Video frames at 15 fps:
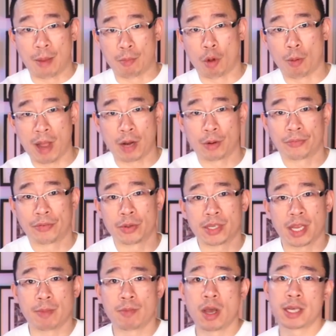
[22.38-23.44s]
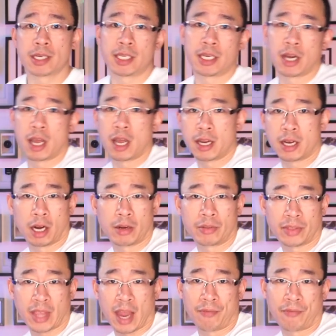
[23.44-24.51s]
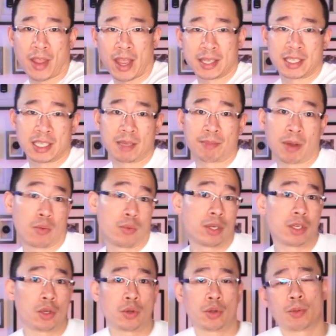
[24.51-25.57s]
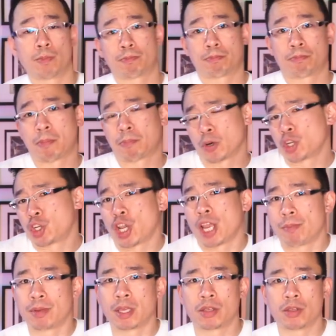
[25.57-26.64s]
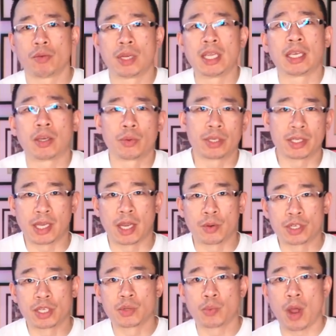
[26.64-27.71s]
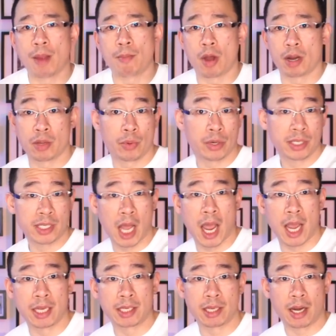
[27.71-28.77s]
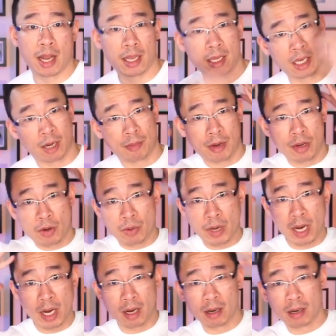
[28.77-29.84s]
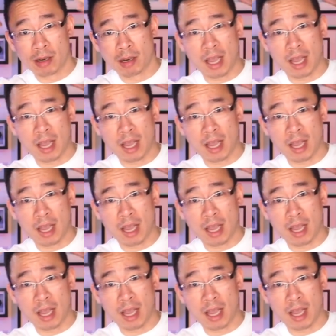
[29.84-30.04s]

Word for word: And MobileReviewsEh Monty and I aren't that fancy, but we do appreciate being unique, we'll say, which is why Monty wears ties and I cut my own hair.